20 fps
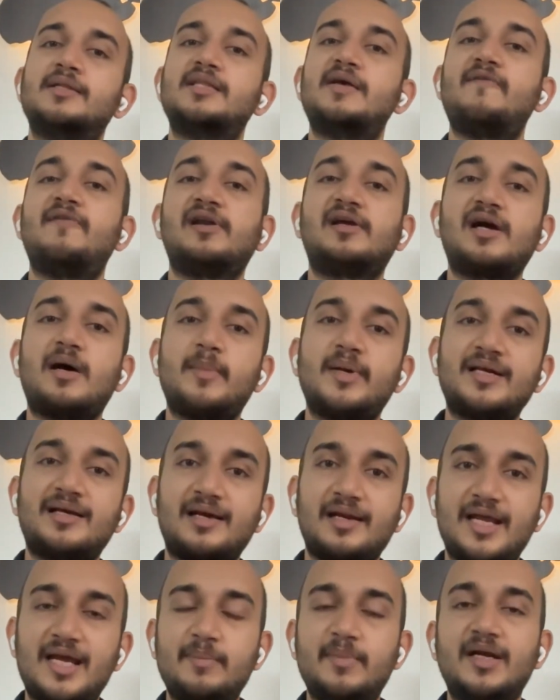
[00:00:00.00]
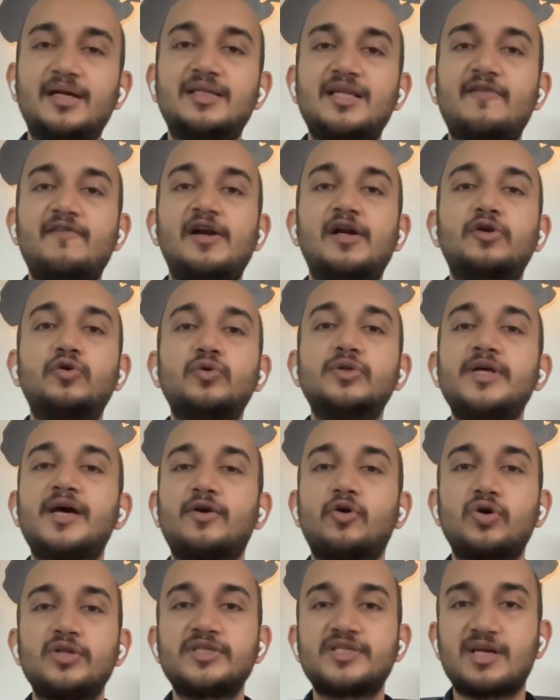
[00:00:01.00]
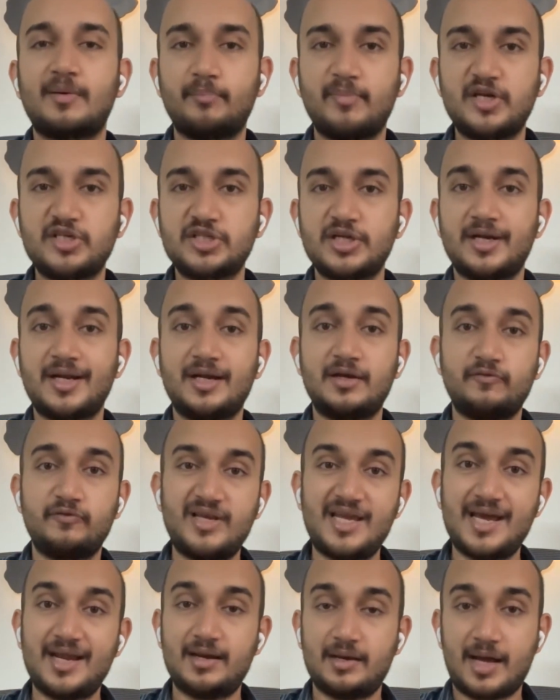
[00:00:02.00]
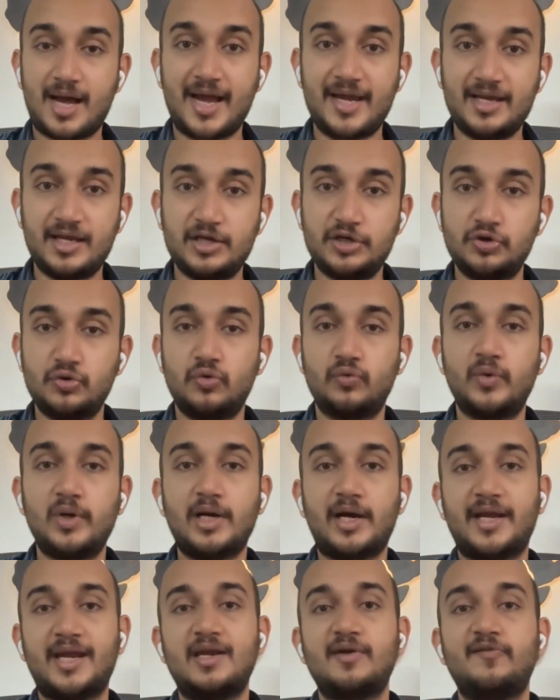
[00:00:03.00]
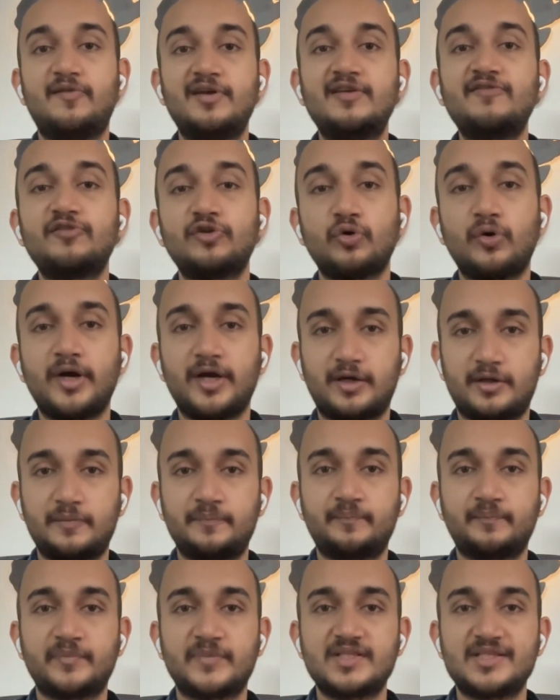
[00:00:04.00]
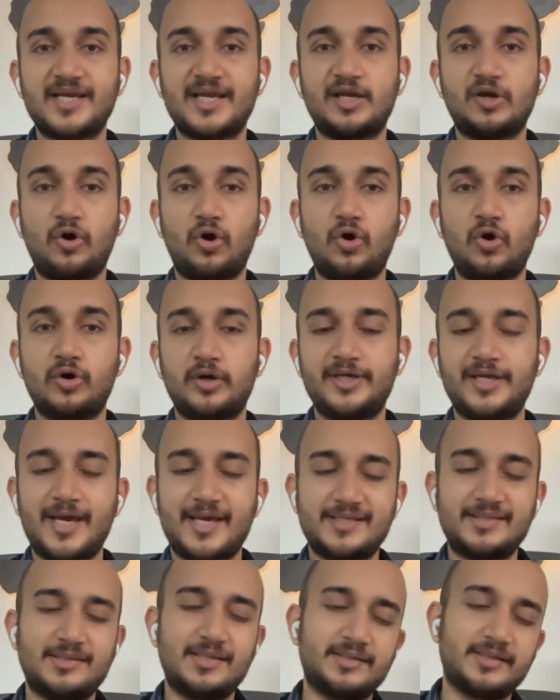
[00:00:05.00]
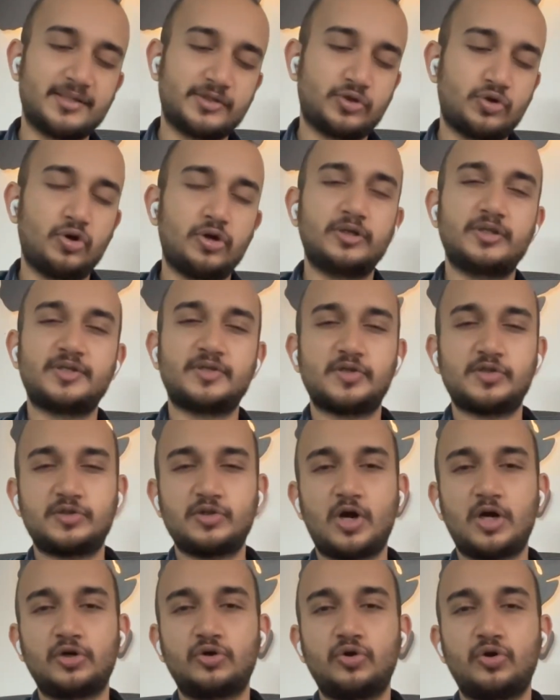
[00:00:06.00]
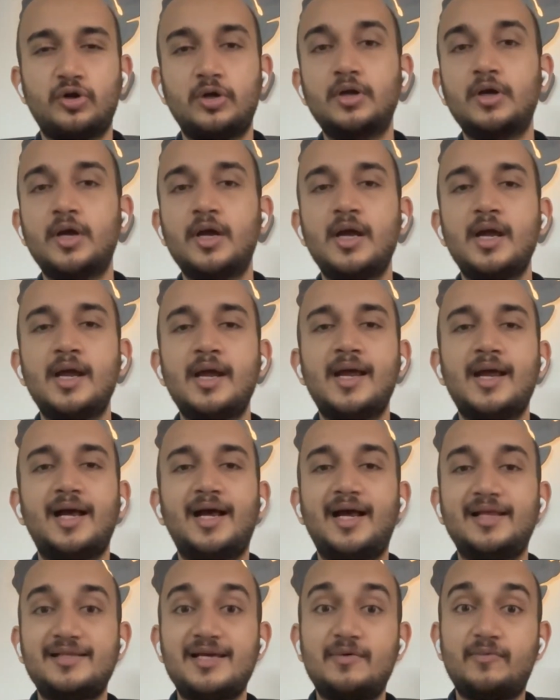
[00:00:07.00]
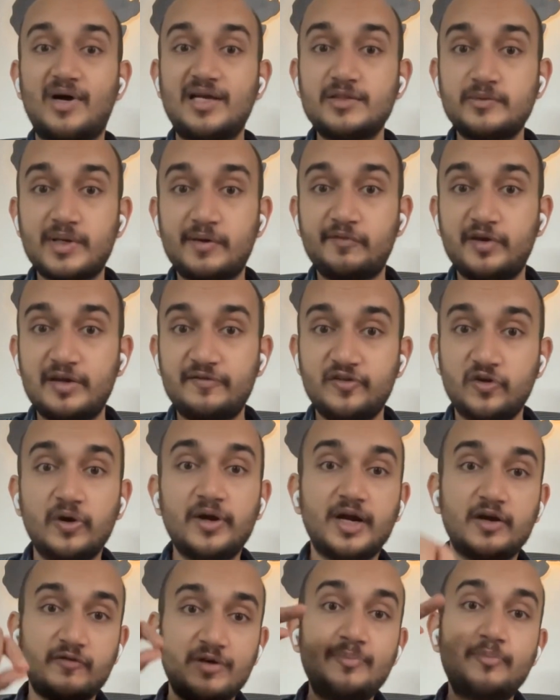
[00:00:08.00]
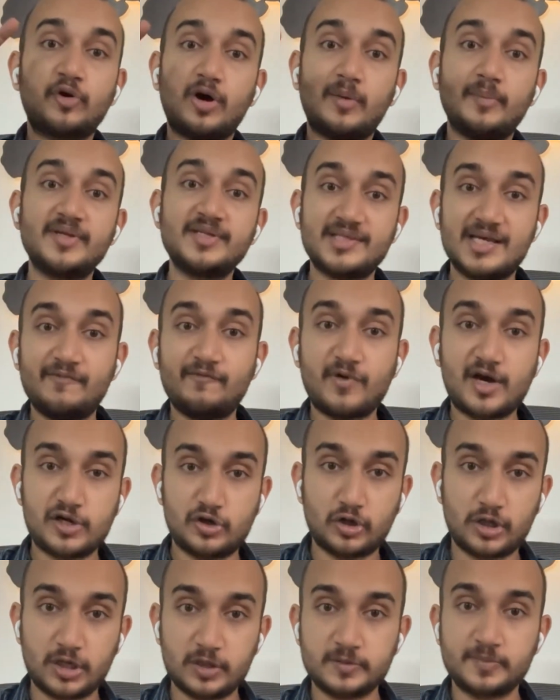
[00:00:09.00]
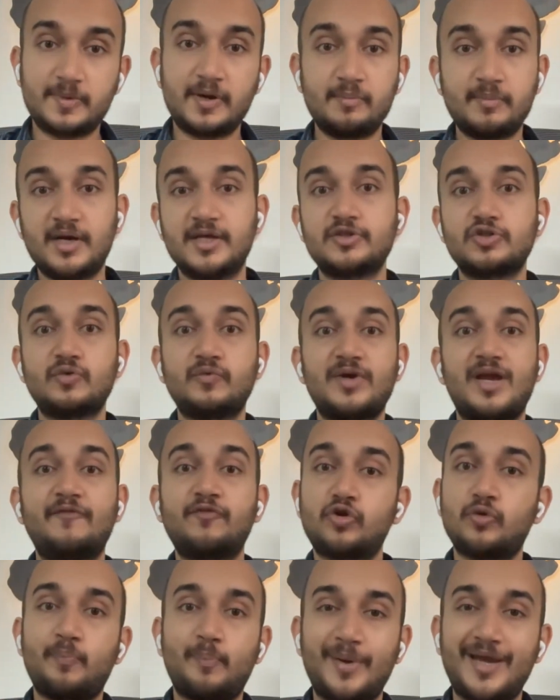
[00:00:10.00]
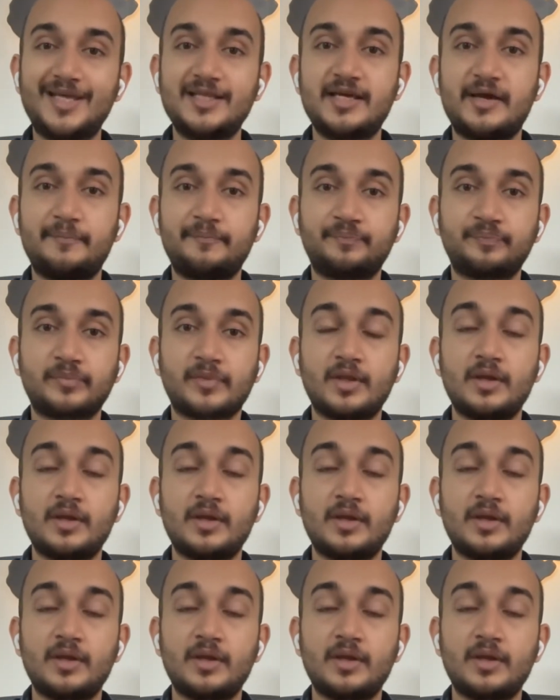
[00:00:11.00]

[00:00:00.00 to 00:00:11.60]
They will come and claim it. They will do their own submission. And we and I and you will again review it saying, oh, yes, this is good. This is not good. And then once we have reviewed it, we promise them $1 per month. So we have to pay them.